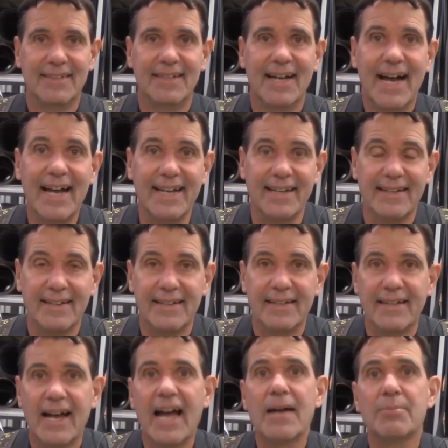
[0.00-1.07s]
Hi,
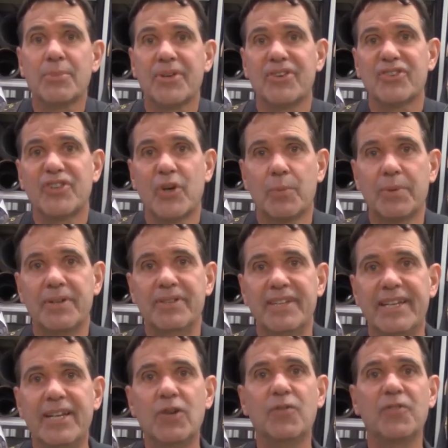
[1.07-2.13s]
I'm Blair Gilbert,
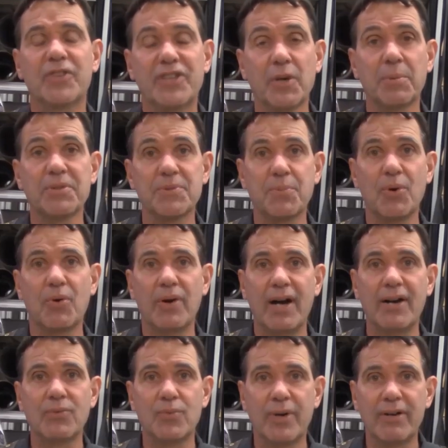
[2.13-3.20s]
here for Gilbert's Pro
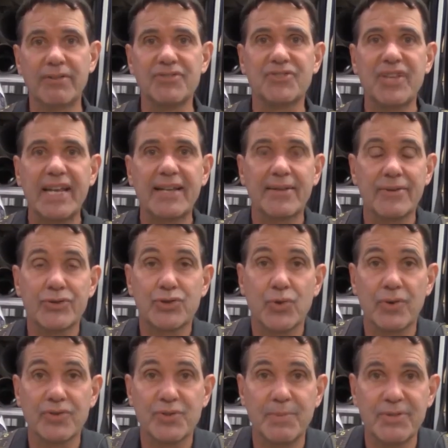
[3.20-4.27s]
Hardware in St. Clair
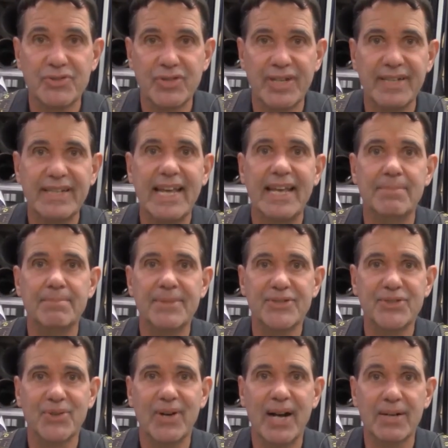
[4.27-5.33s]
Shores, Michigan, and
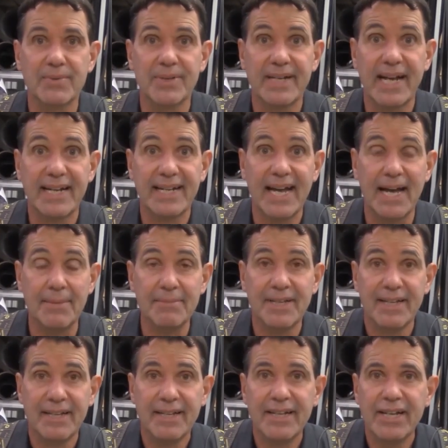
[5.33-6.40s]
MrHardware.com,
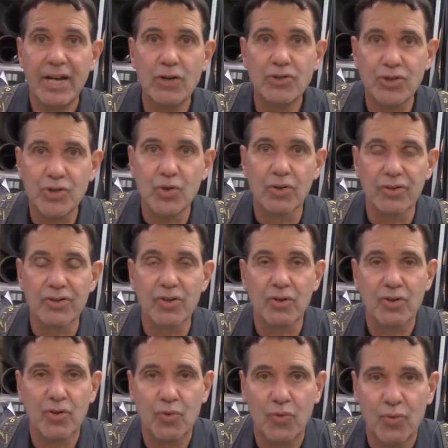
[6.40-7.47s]
here to do a
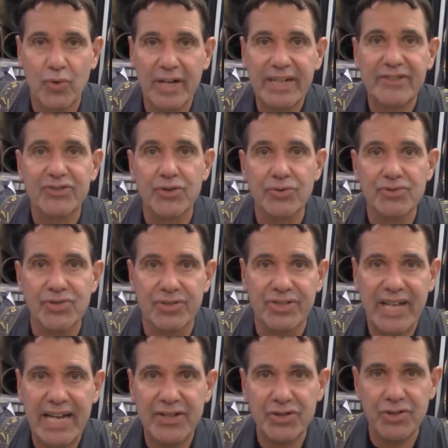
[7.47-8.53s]
little quick
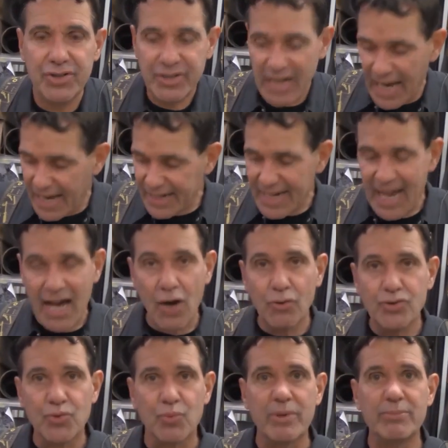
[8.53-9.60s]
dissertation on how
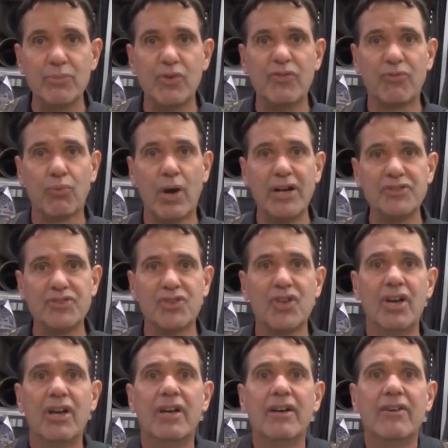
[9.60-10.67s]
to remove rust
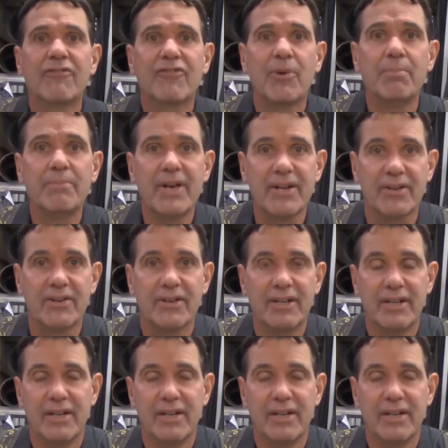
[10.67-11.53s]
from metal.